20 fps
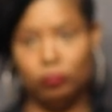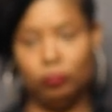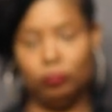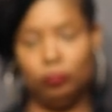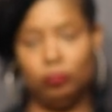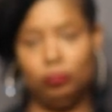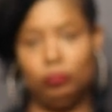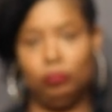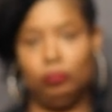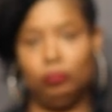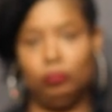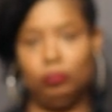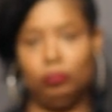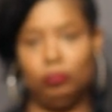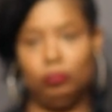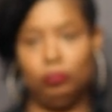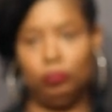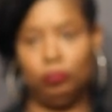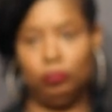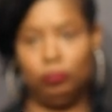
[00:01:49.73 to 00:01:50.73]

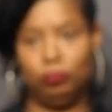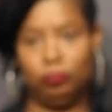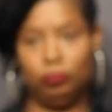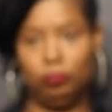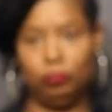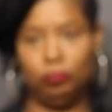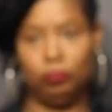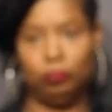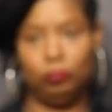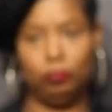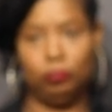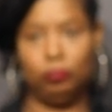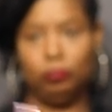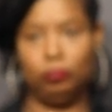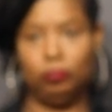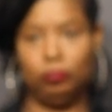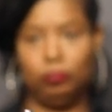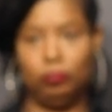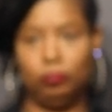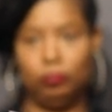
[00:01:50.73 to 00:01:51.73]

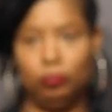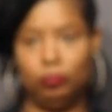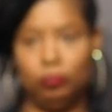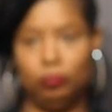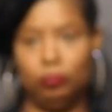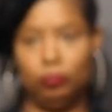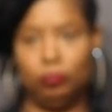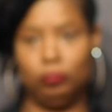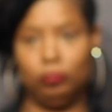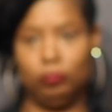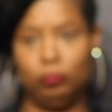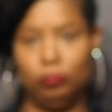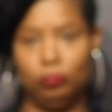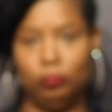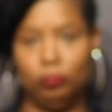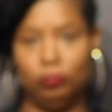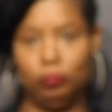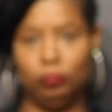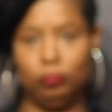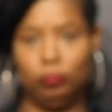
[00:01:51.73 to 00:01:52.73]

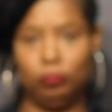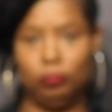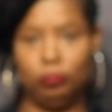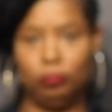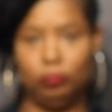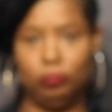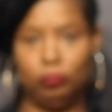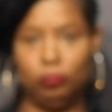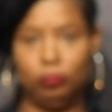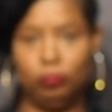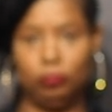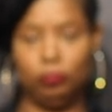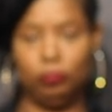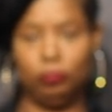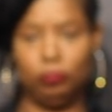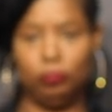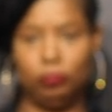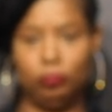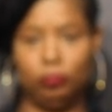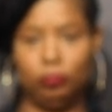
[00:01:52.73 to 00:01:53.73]

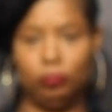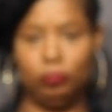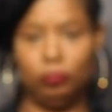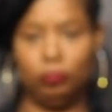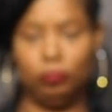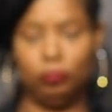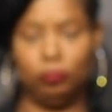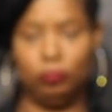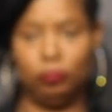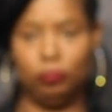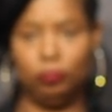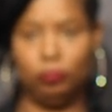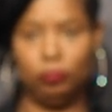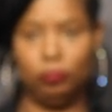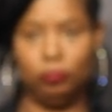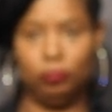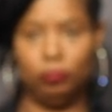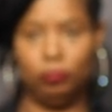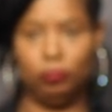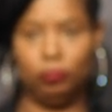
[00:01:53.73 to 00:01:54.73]

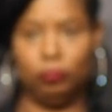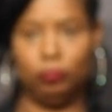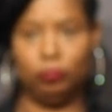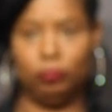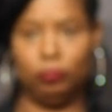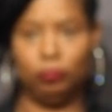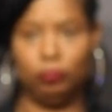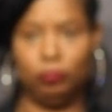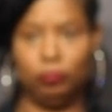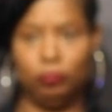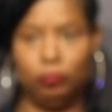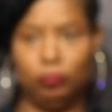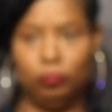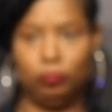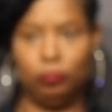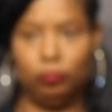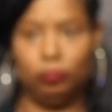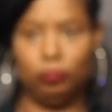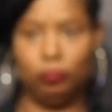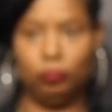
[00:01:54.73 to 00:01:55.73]

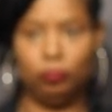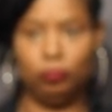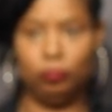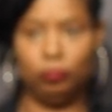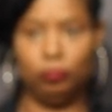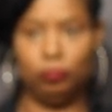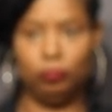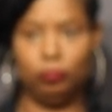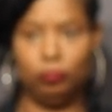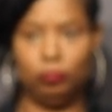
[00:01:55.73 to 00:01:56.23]
(not speaking)